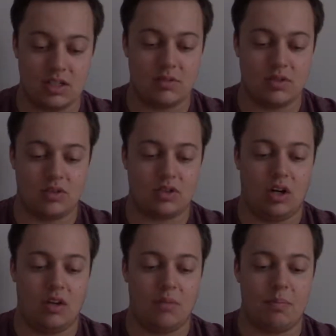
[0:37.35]
This musical is
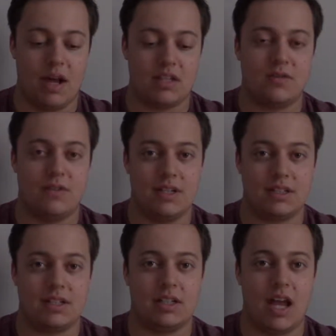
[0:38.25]
called The Band's
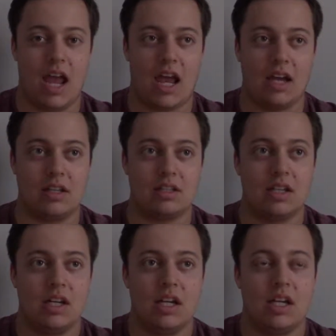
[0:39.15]
Visit, and
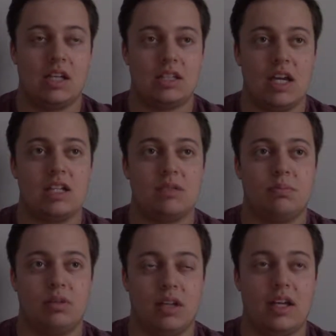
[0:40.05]
it takes
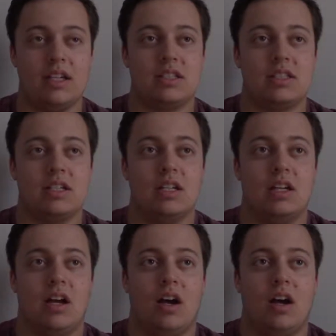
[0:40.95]
place
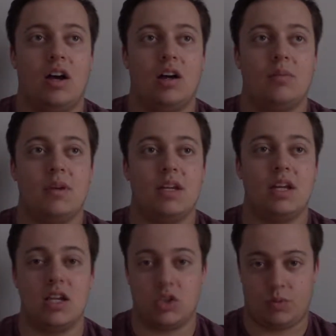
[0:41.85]

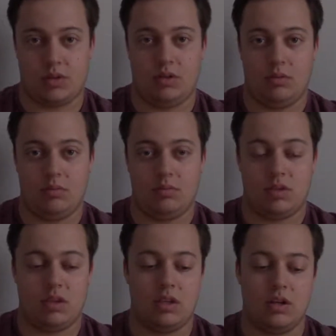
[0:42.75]
in Israel.
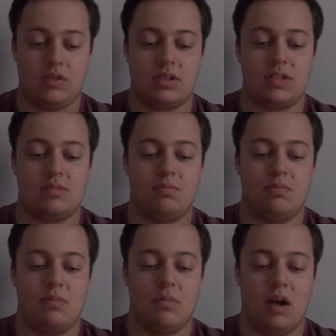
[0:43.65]
There's this
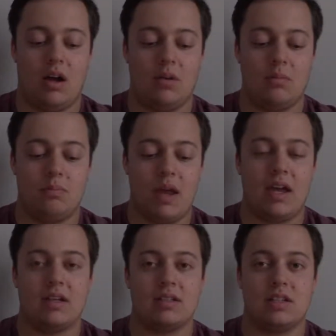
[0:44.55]

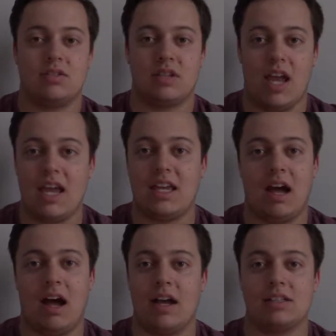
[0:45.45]
band, and there's 8
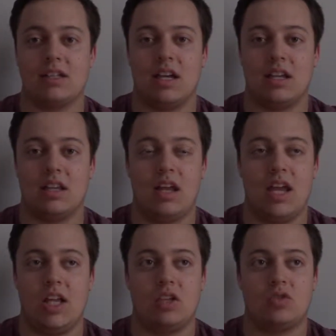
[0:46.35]
guys, and
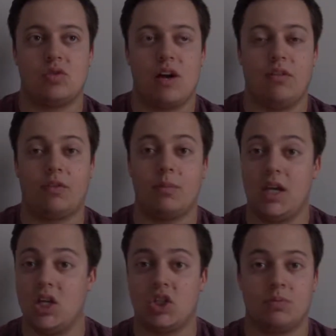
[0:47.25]
they travel from
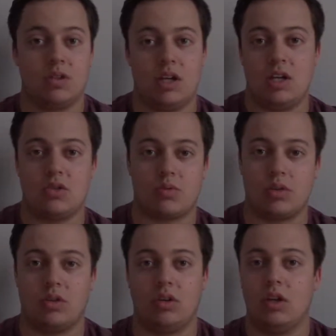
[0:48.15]
Egypt to
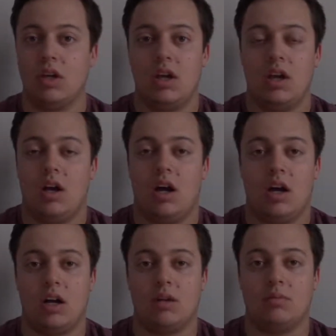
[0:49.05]
Israel,
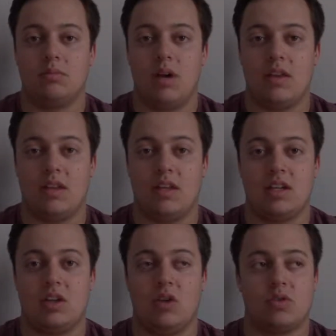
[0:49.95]
and then
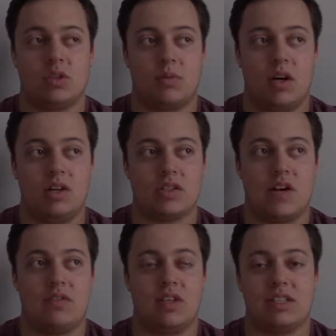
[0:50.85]
they go somewhere else
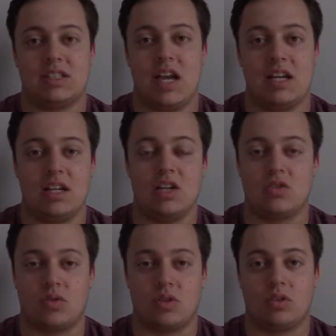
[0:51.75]
after they stayed in
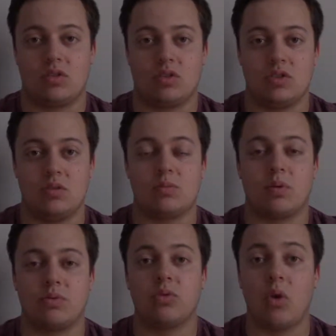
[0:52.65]
Israel to
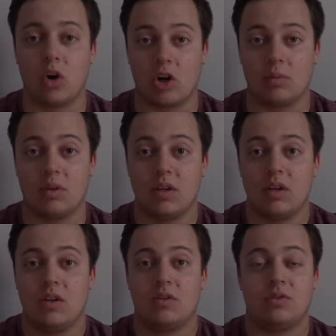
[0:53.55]
perform
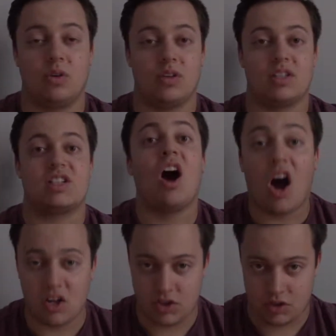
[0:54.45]
for this
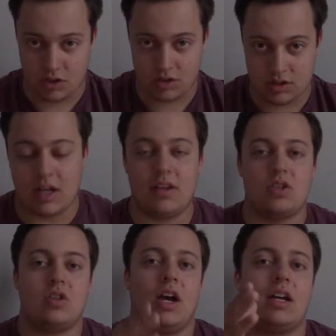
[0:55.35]
concert. Now
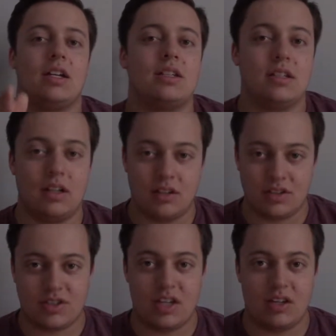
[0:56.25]
that you kind of
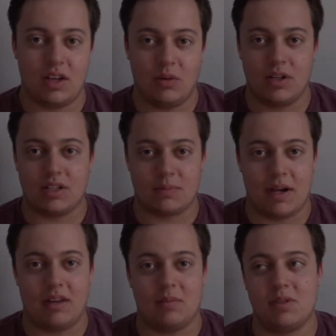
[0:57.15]
understand like what it's
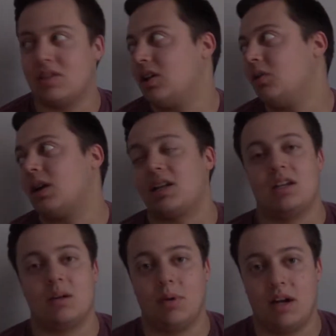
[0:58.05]
about, let me tell you what I
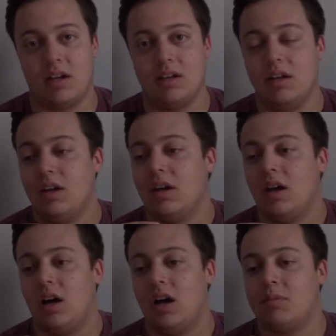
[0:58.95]
think about
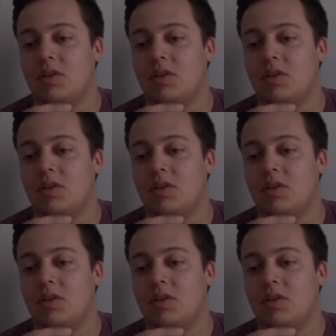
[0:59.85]
it.